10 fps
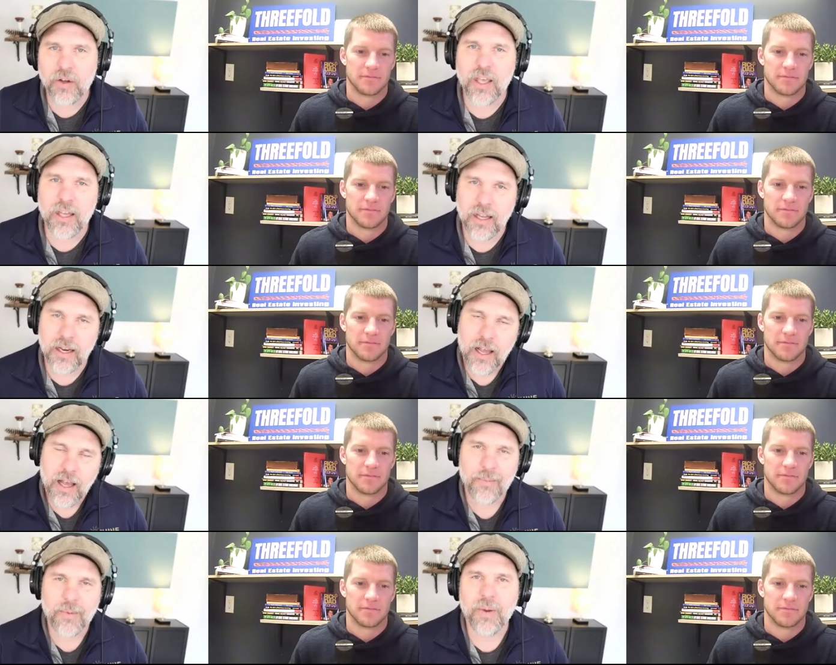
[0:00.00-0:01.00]
Speaker 1: get it. I'm
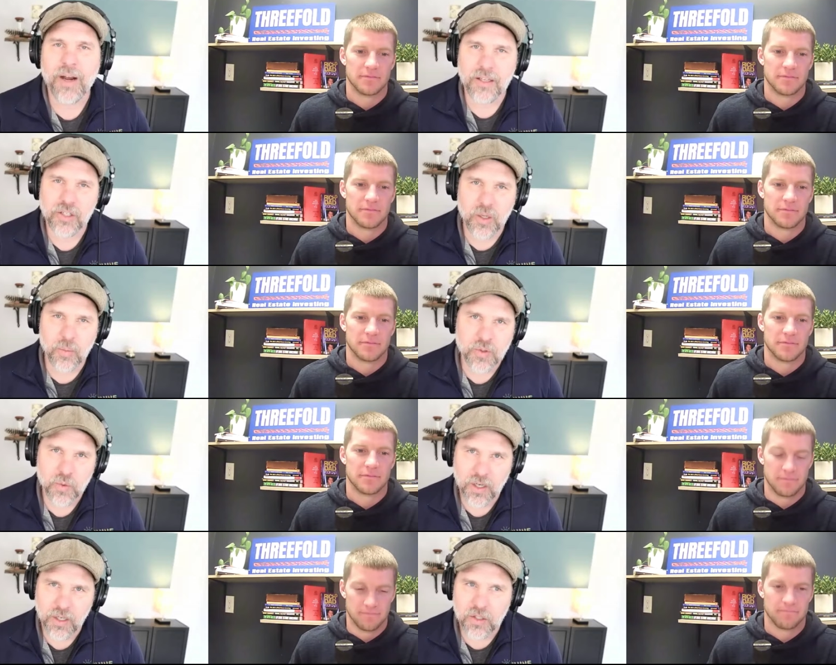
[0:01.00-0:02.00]
going to buy the cheapest one.
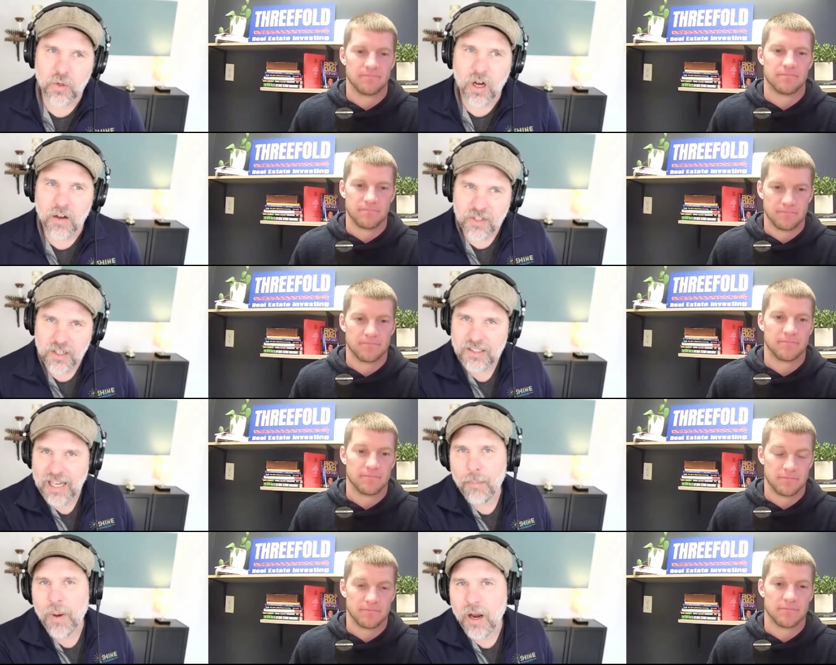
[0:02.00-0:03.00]
And too often it's that
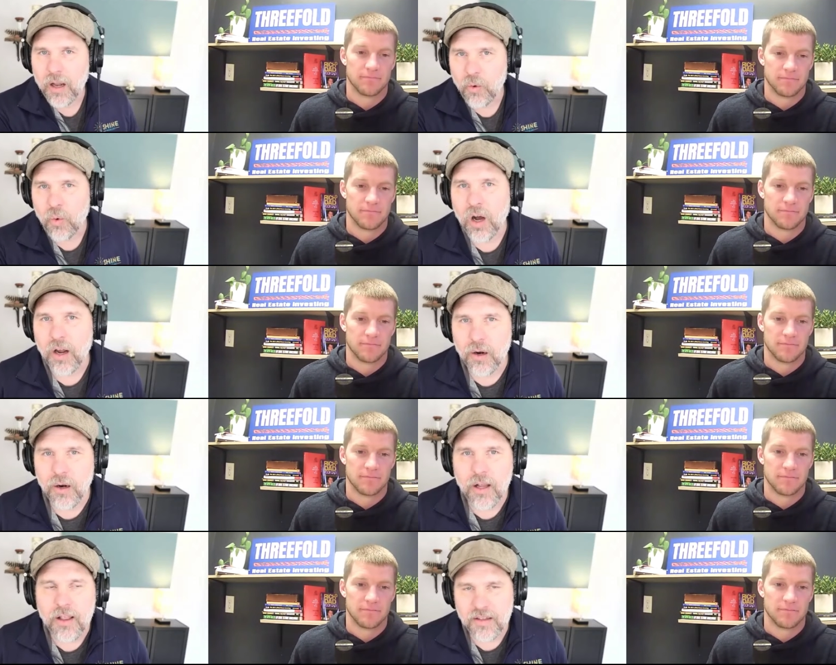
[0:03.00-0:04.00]
bottle of water
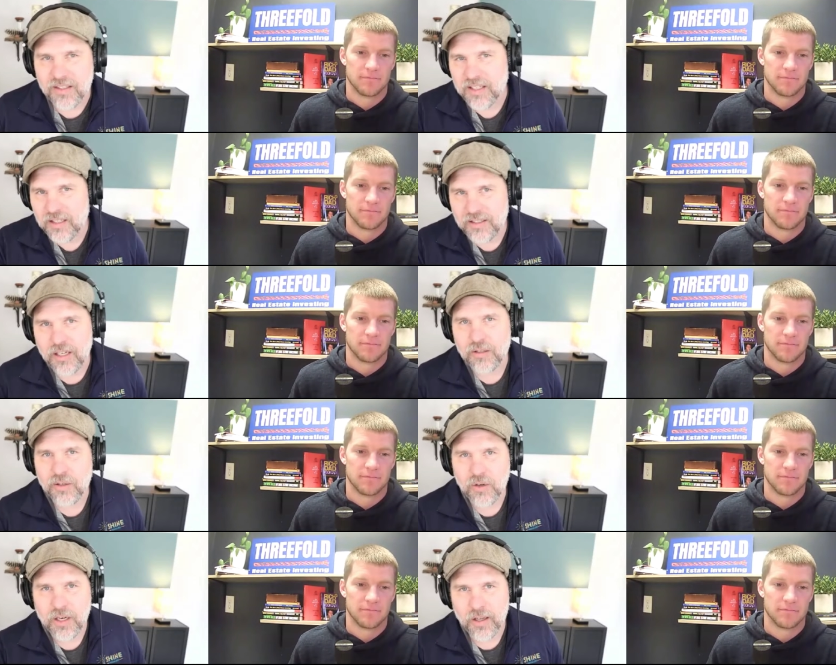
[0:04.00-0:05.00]
that says
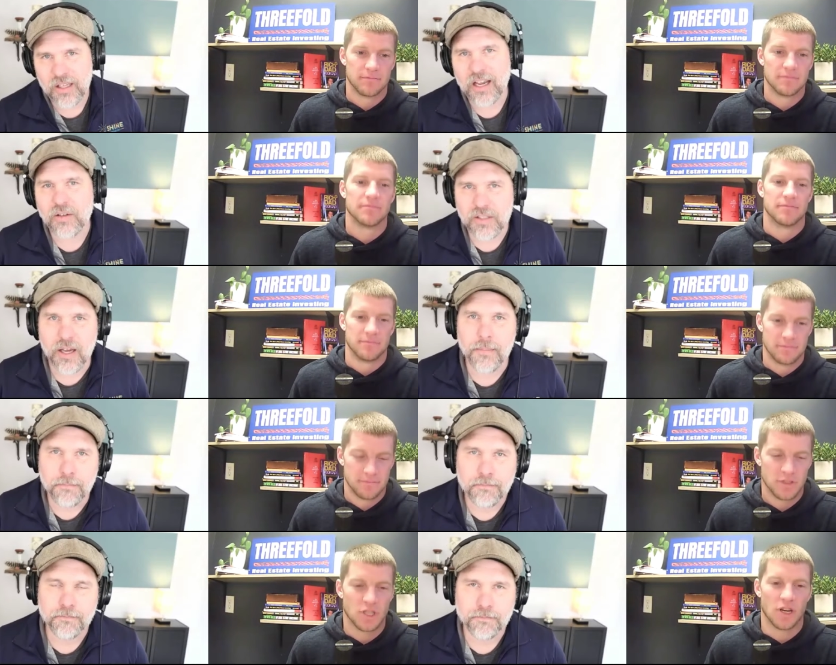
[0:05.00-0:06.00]
sunscreen on the outside.
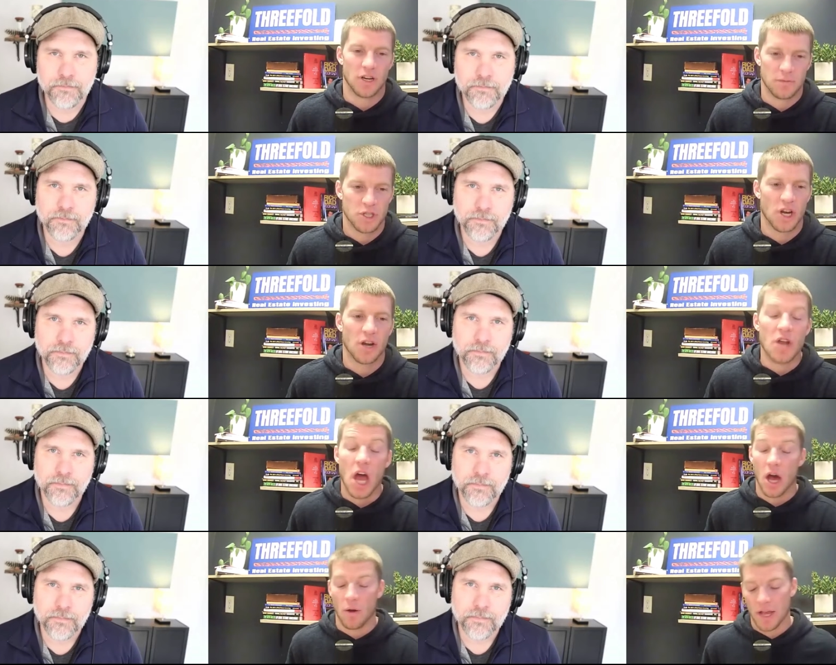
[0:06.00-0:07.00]
Speaker 2: Sure. Sure.
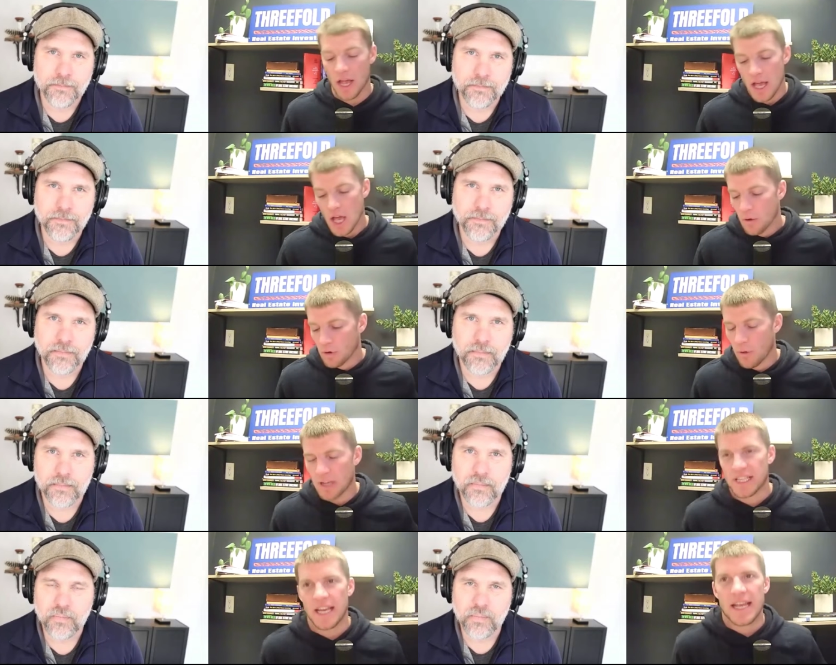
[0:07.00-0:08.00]
No, really
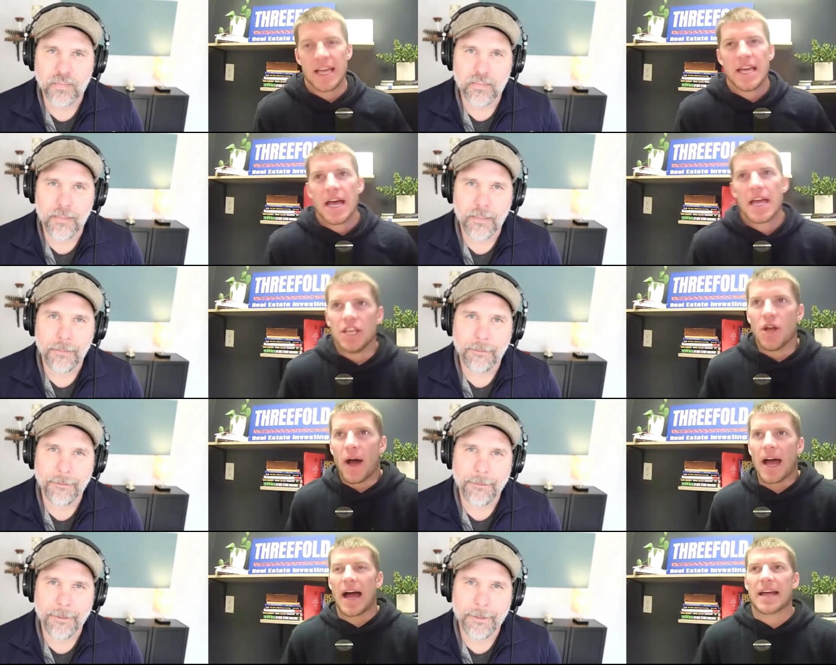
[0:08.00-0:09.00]
well said. You know,
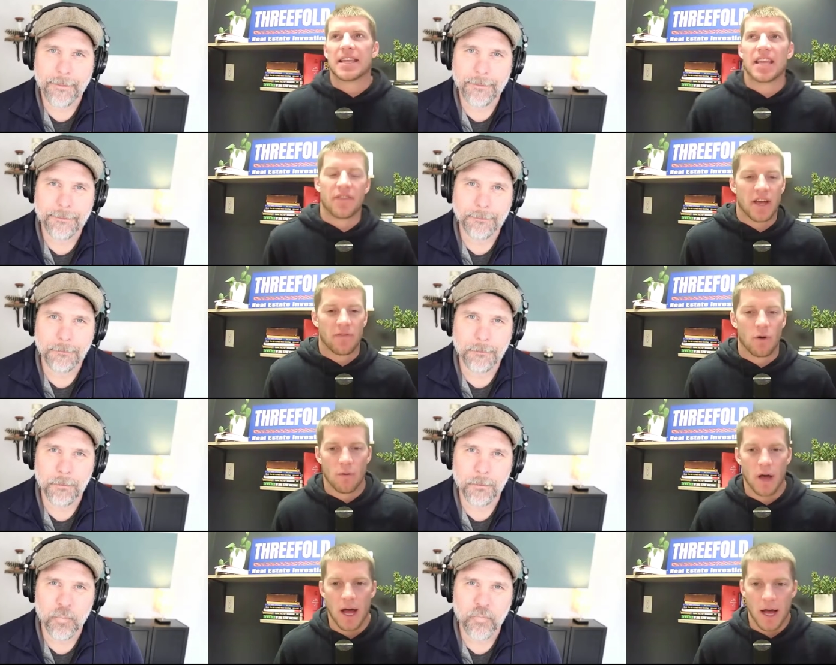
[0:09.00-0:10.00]
I, I can think of a
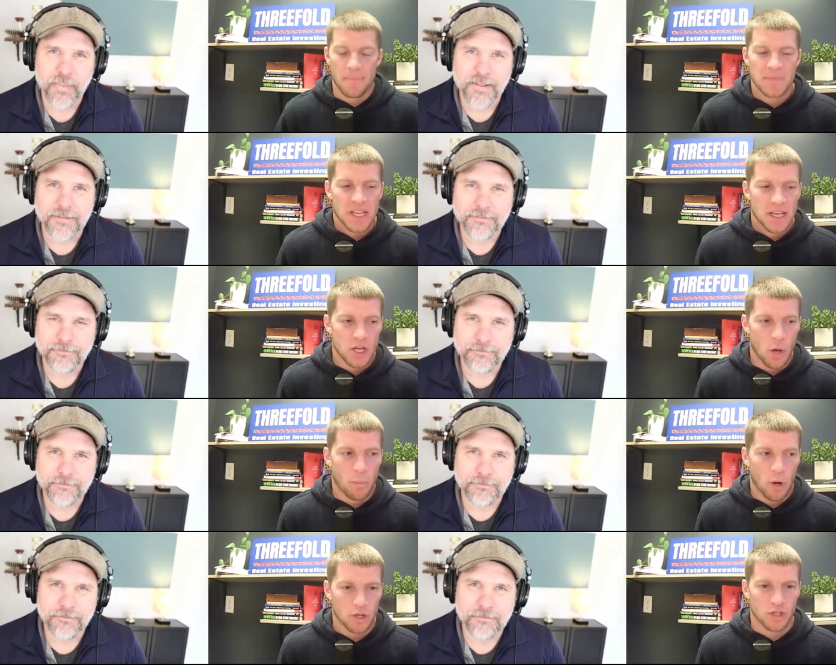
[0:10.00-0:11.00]
couple, uh, you know,
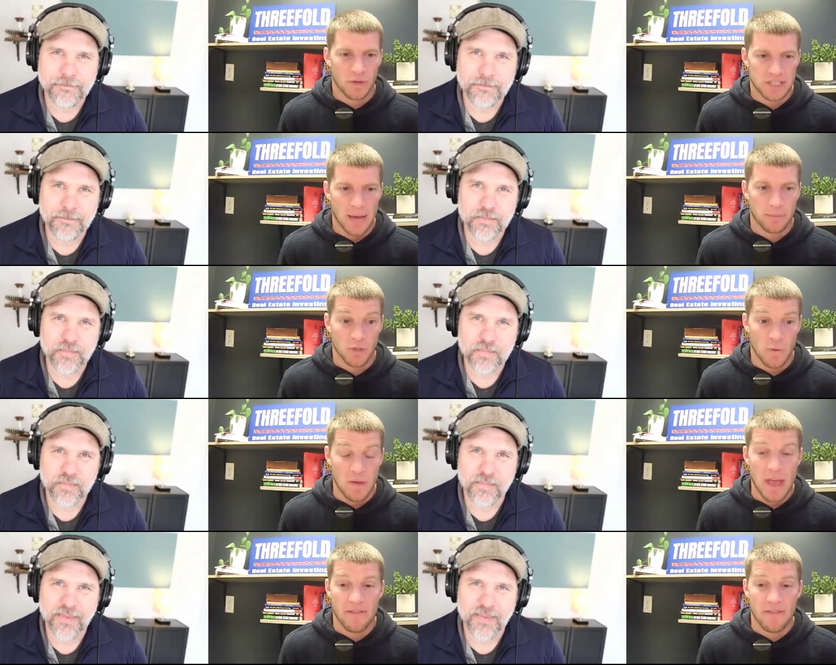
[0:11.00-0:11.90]
personal examples, and we,